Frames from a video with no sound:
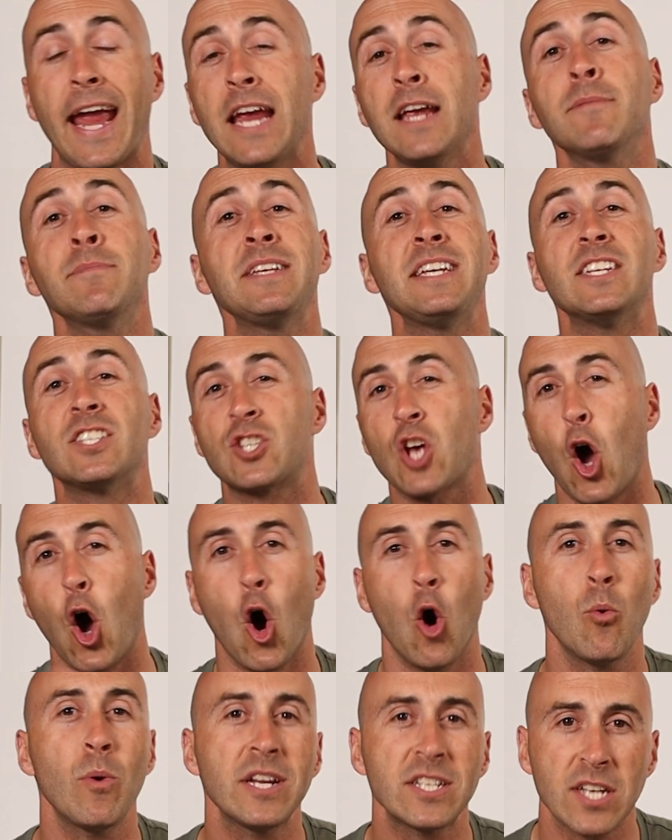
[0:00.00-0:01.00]
A M D is
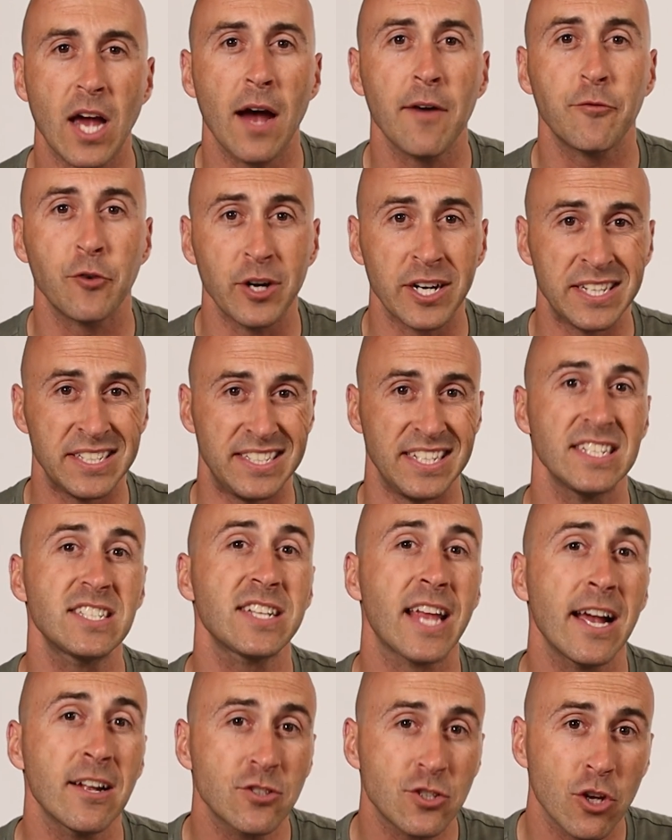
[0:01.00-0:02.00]
always offering
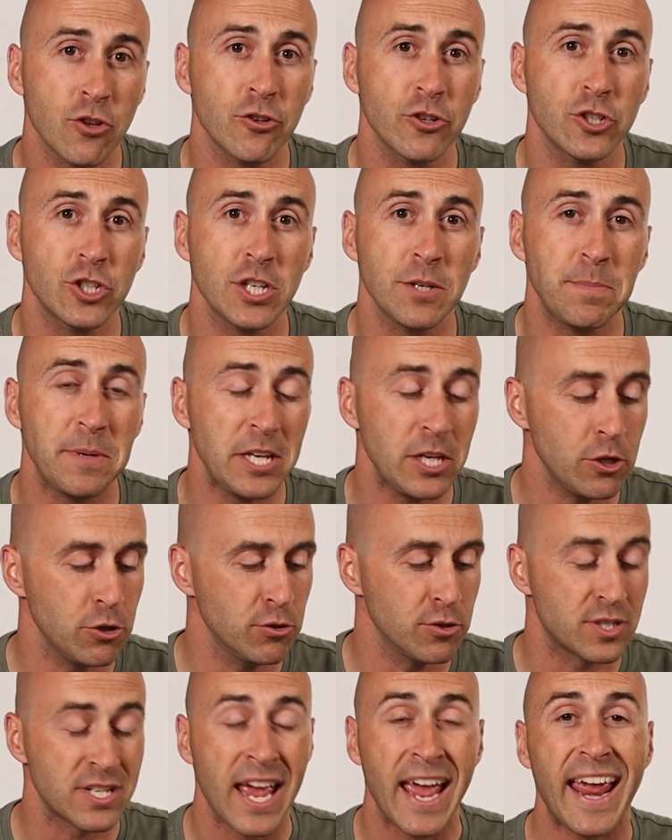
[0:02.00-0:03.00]
discounts on their G
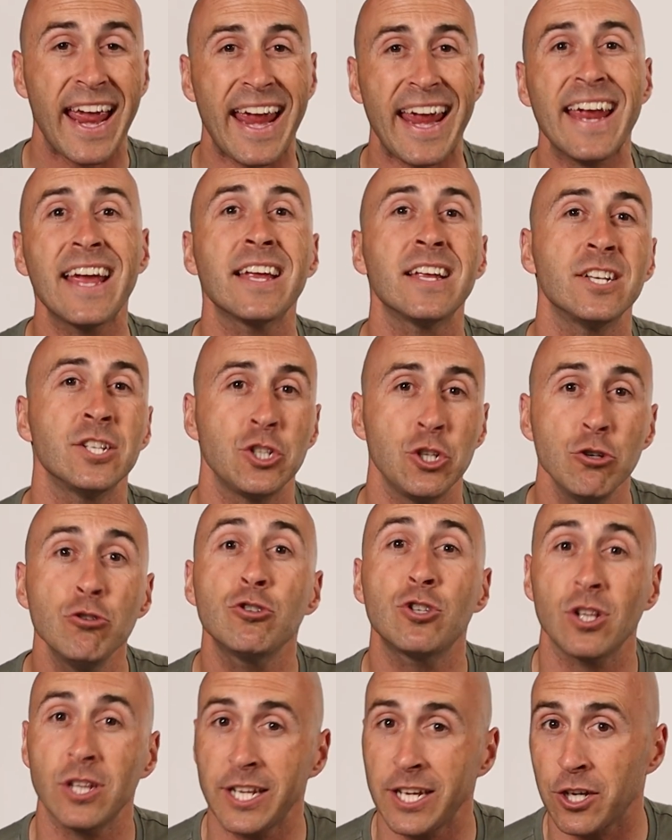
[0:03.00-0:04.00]
P Us and
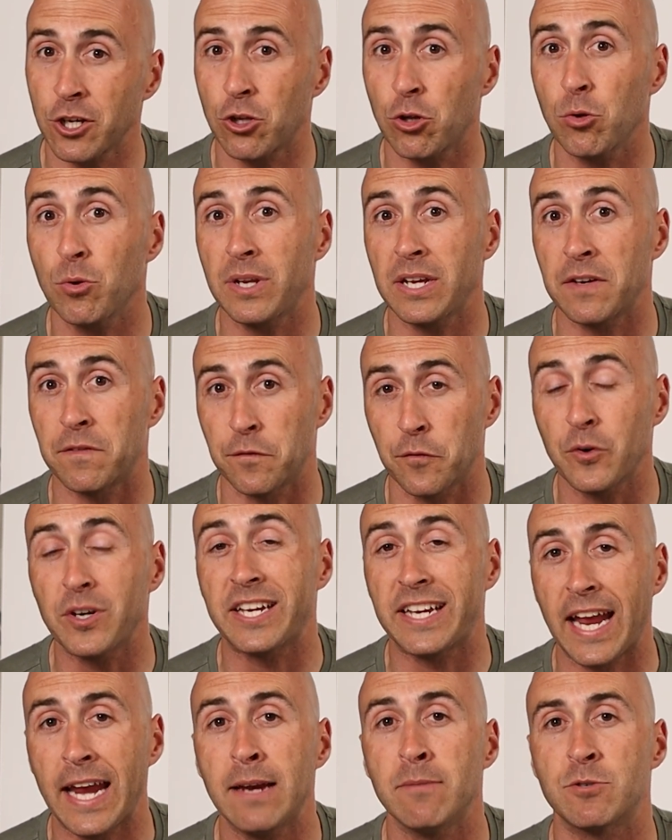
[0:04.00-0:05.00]
usually including
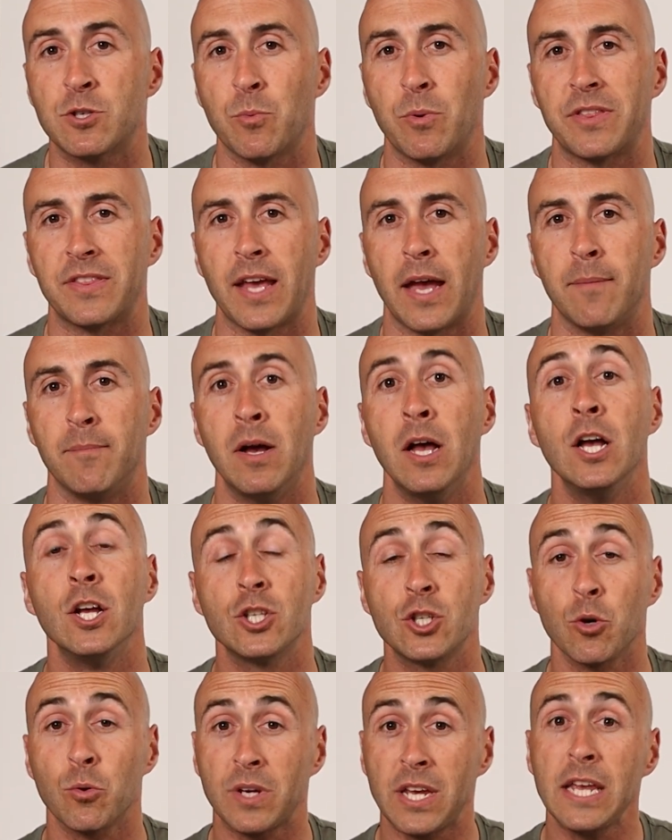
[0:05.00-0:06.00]
free games with them.
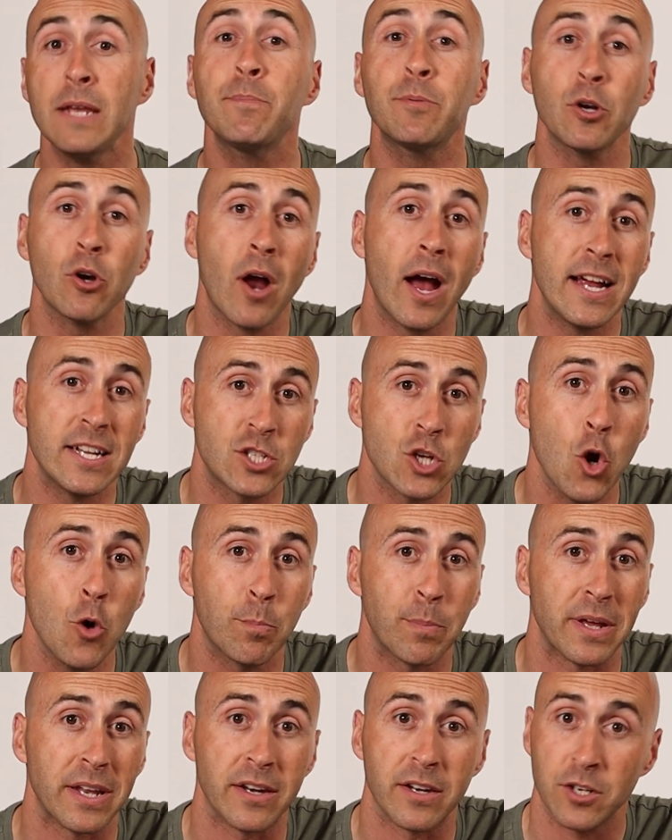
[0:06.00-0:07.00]
So keep your eyes
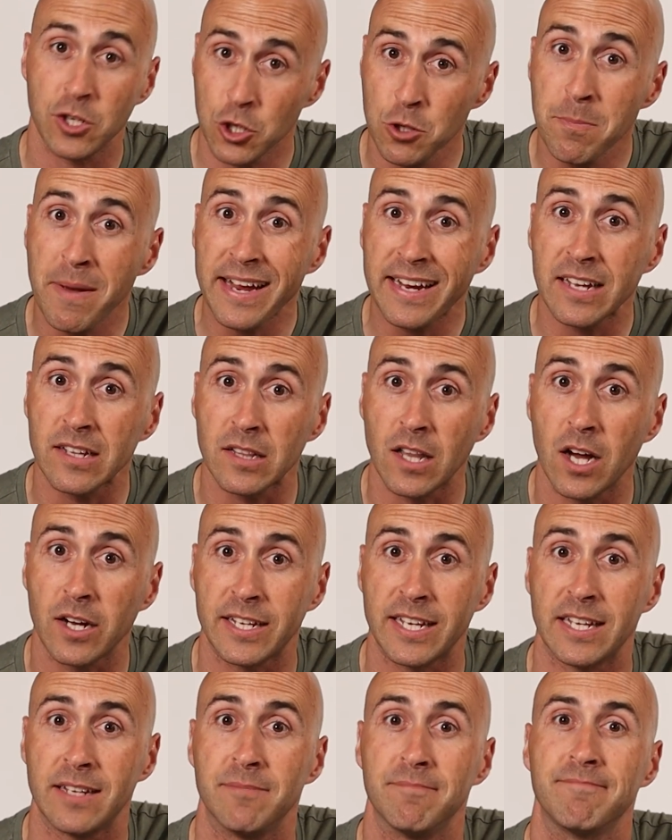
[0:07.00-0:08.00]
open, you may get
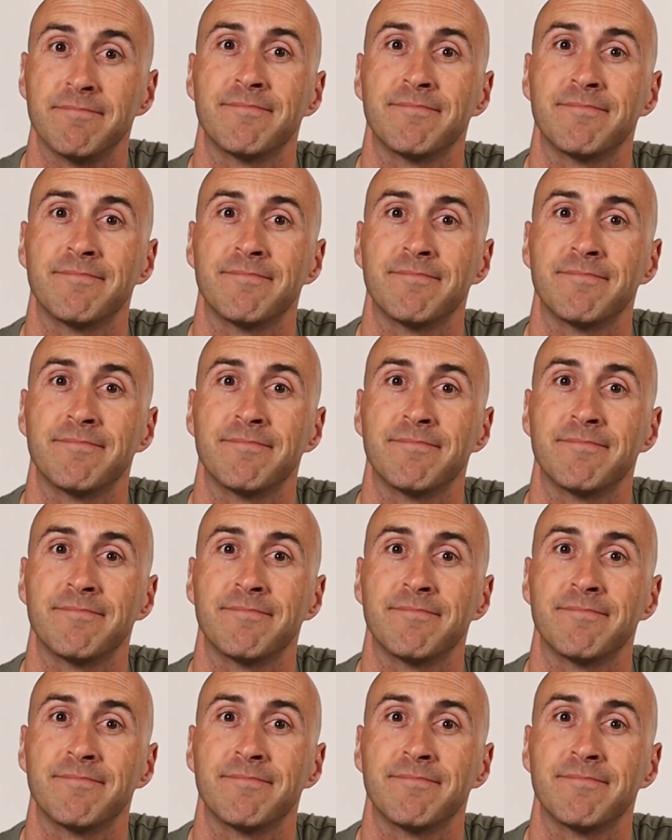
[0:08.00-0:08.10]
lucky.